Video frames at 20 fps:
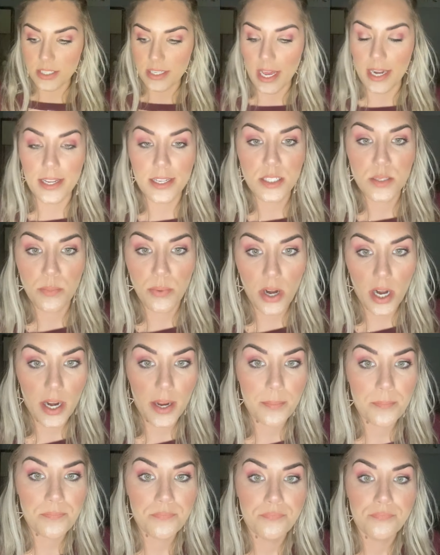setting
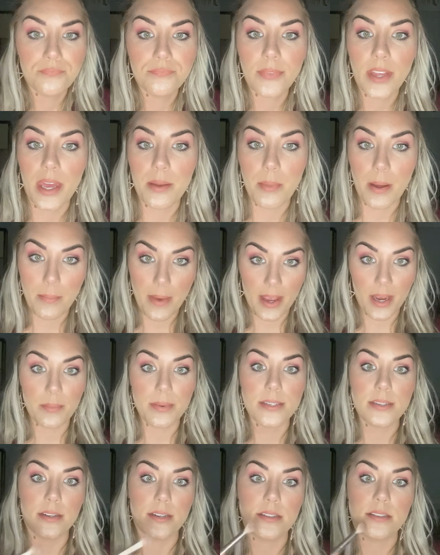spray, and my makeup
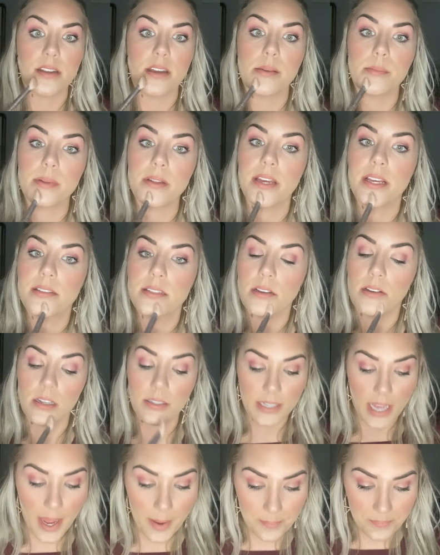is gonna stay in place all
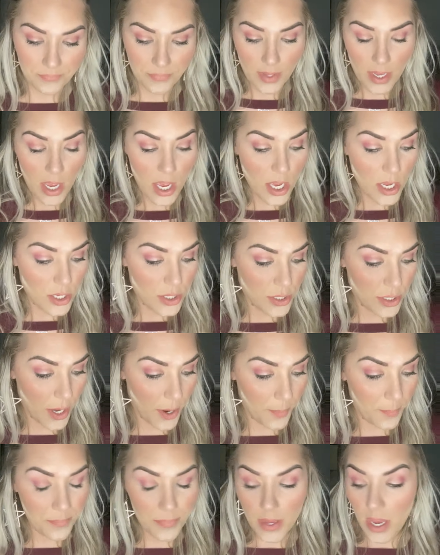day.
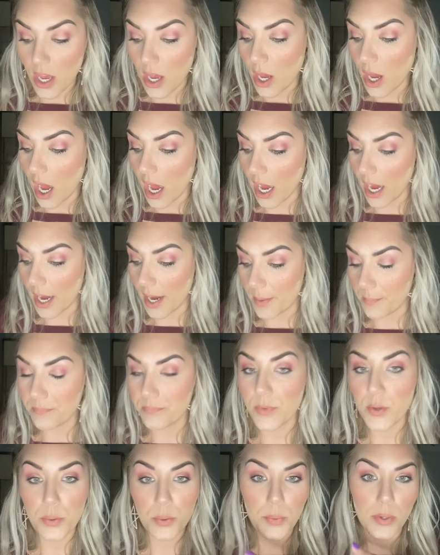So
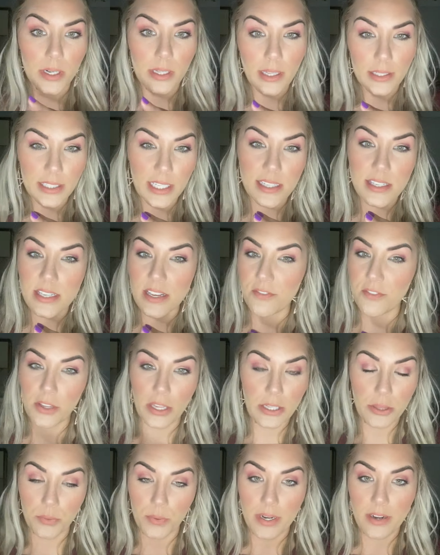you would wanna let that sit for
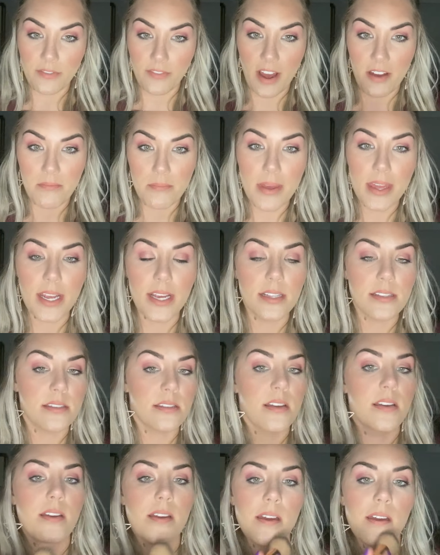like 3 to 5 minutes,
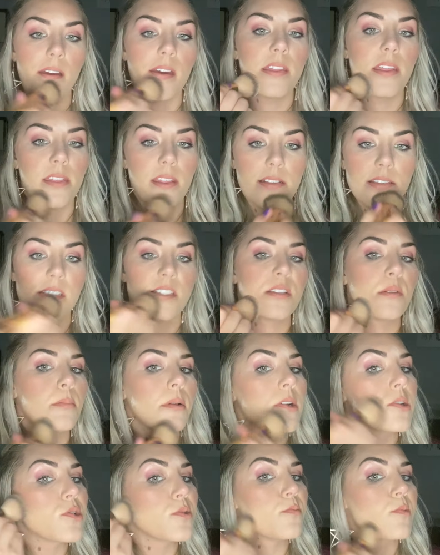and then this is the
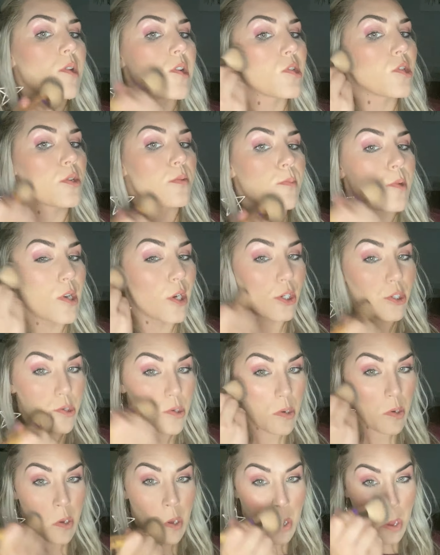blush and bronzer brush.
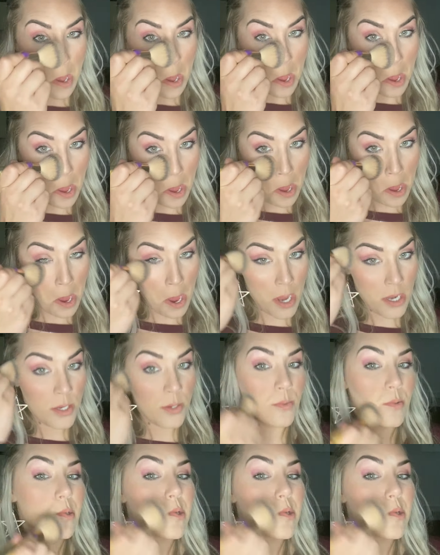And you